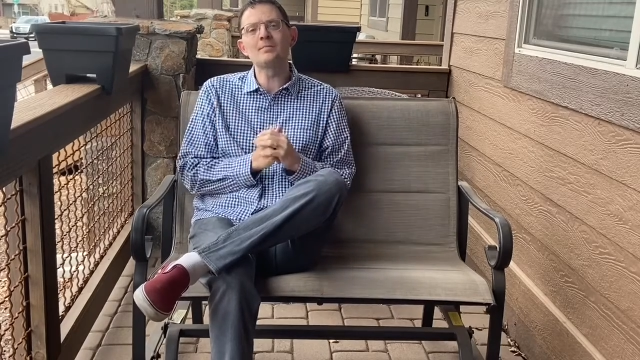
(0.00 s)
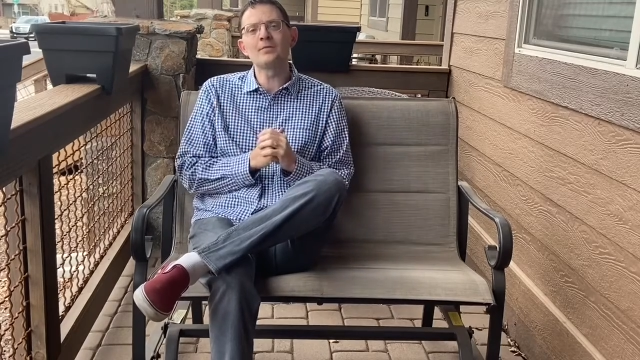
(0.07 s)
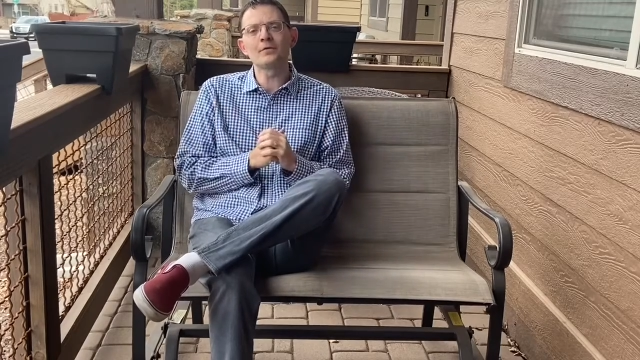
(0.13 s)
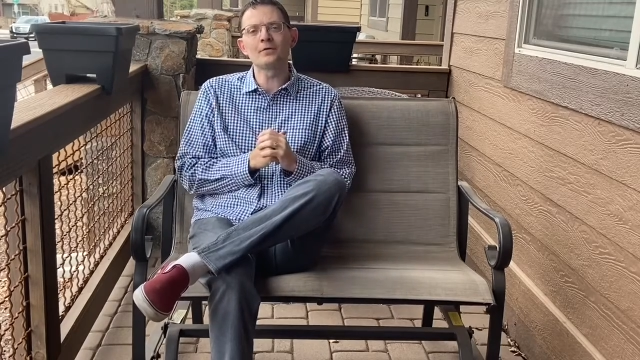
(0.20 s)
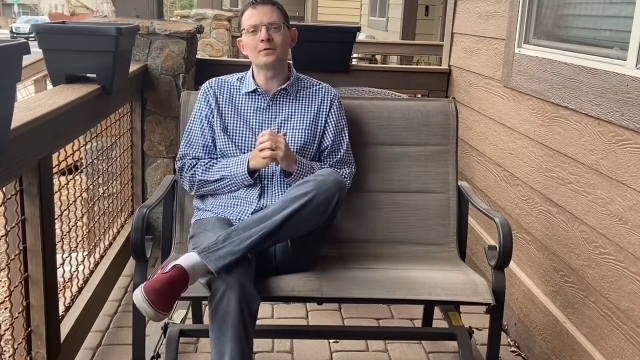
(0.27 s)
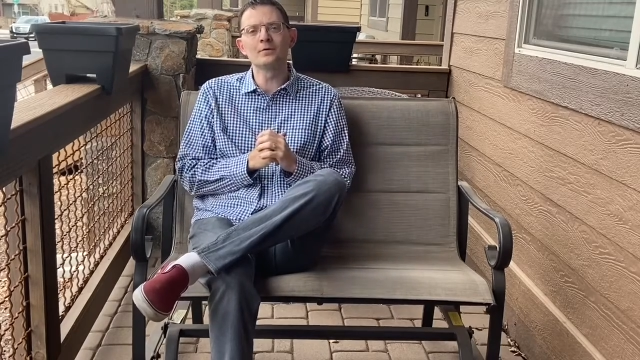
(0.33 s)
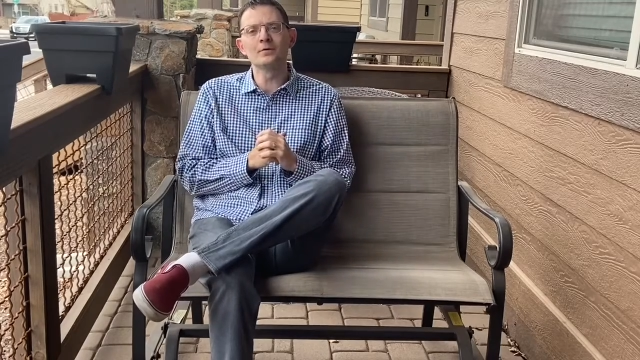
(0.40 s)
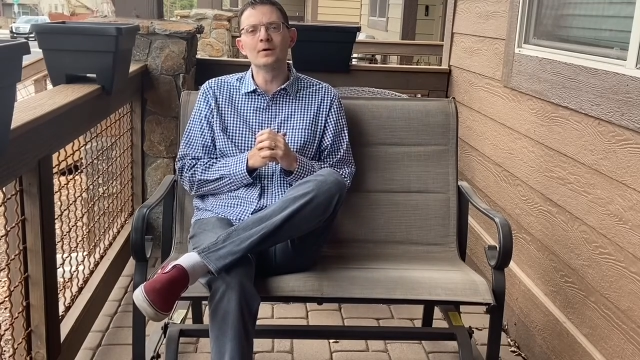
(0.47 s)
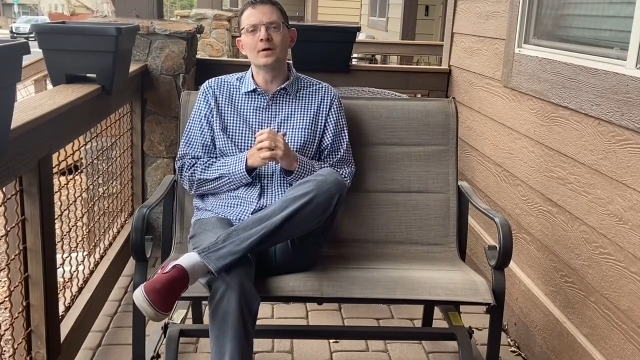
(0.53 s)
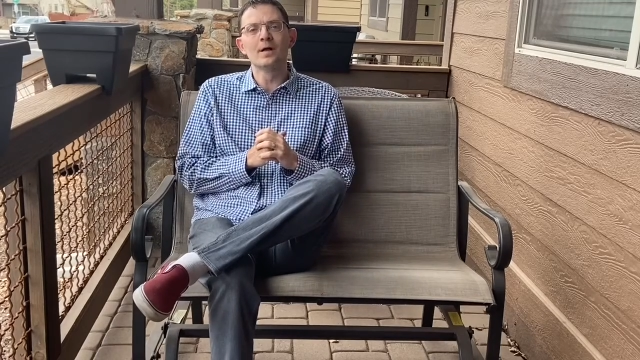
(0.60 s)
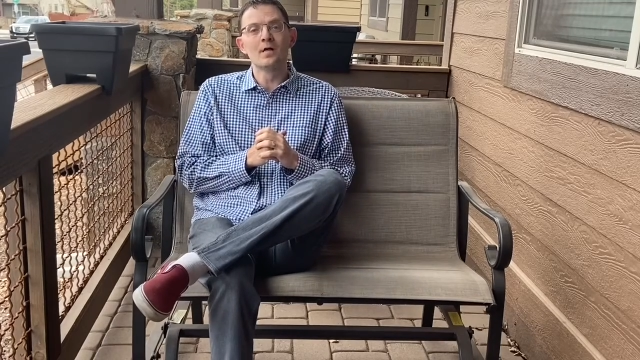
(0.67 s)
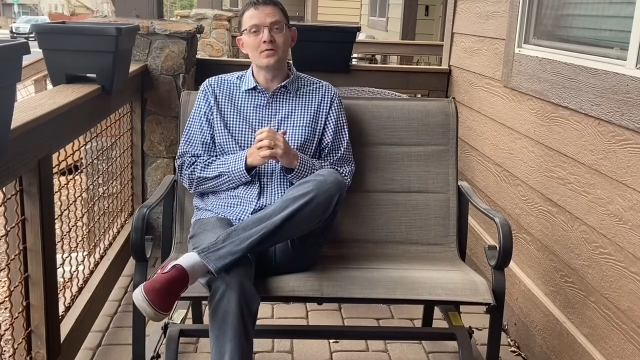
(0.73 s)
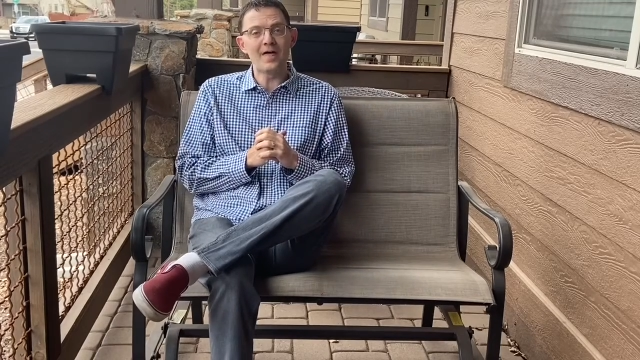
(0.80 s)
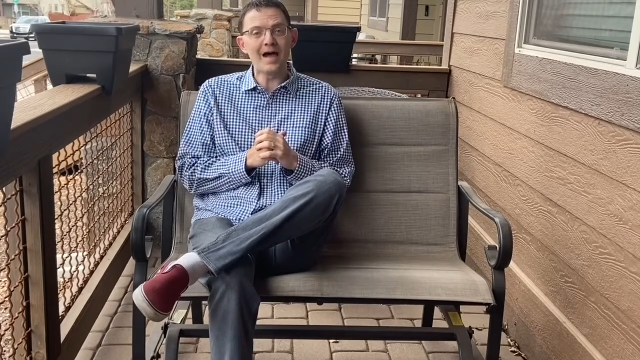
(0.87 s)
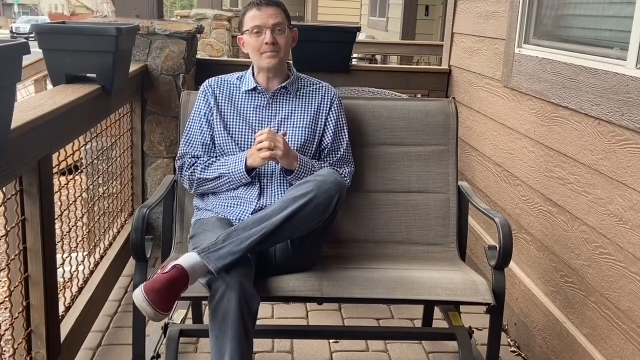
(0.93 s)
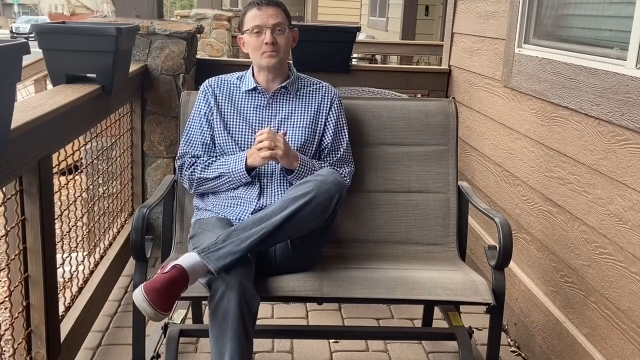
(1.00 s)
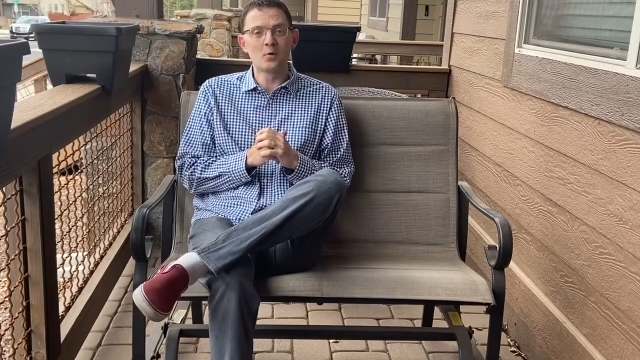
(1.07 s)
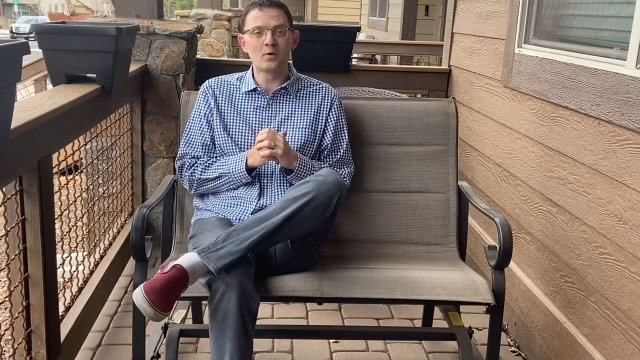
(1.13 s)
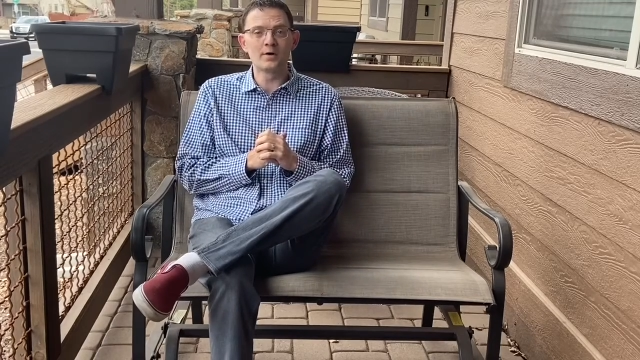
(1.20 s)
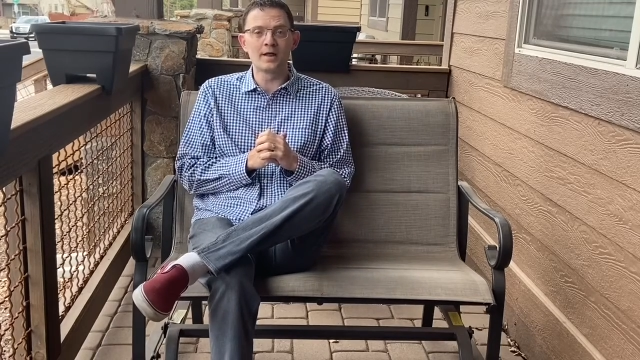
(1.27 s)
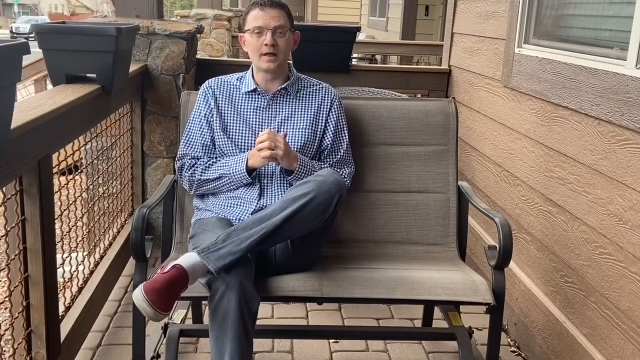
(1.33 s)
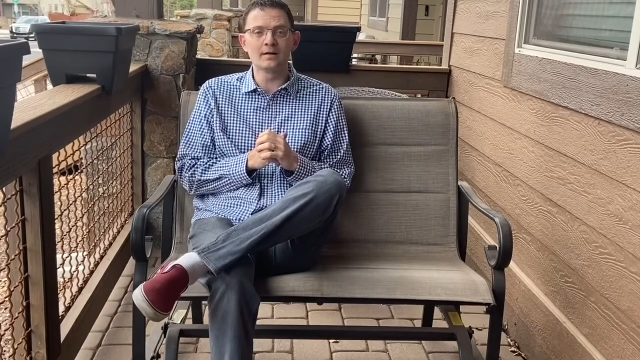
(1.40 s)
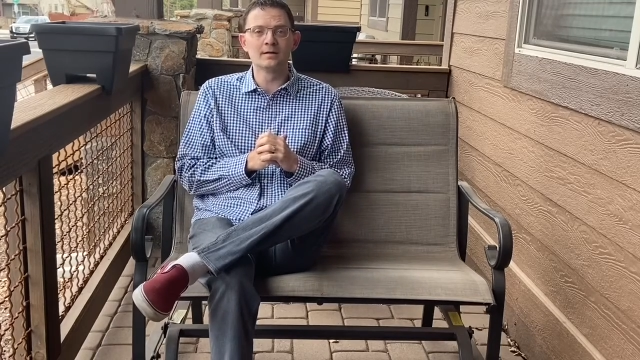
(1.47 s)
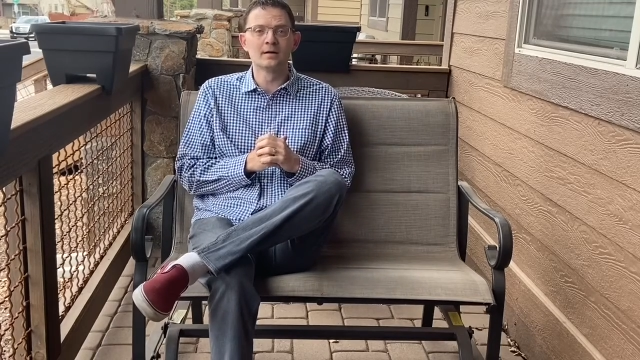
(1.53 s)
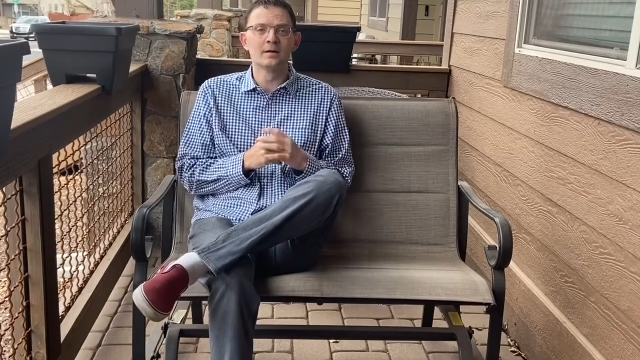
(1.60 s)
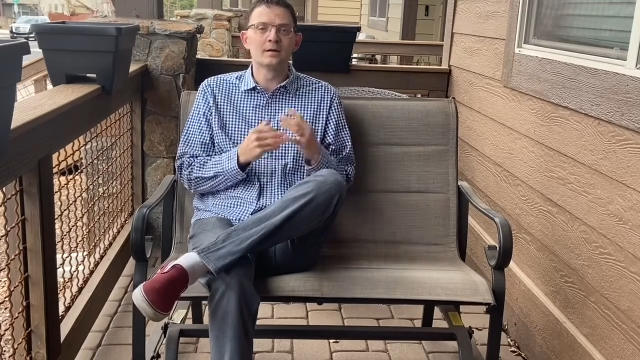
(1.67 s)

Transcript: through that morning,